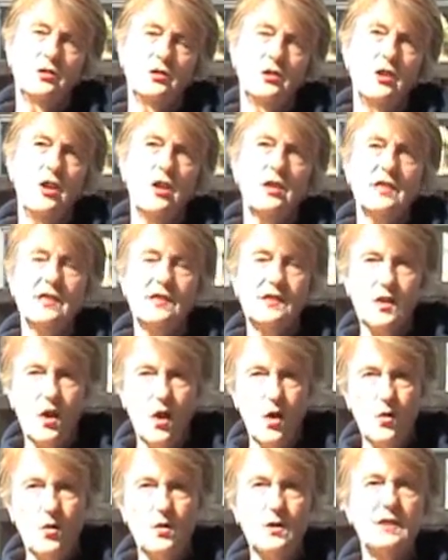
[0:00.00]
Not as
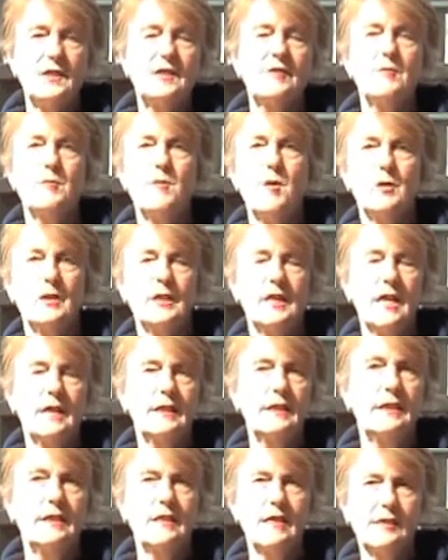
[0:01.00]
old as the Vermont
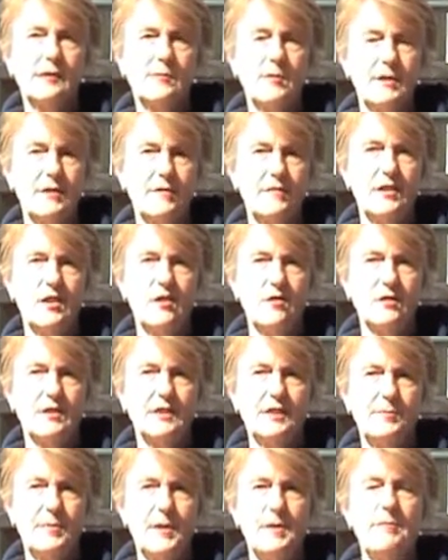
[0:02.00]
Yankee, that's one of the
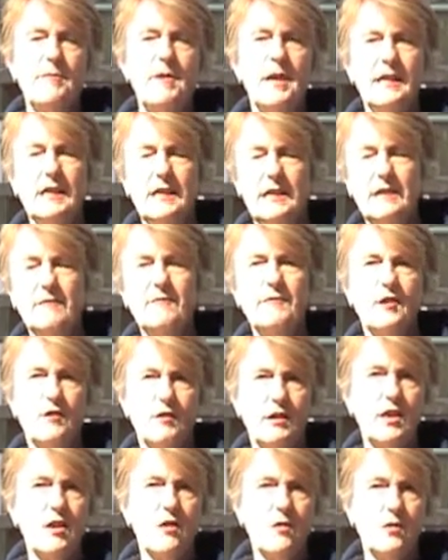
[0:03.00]
oldest, but many are very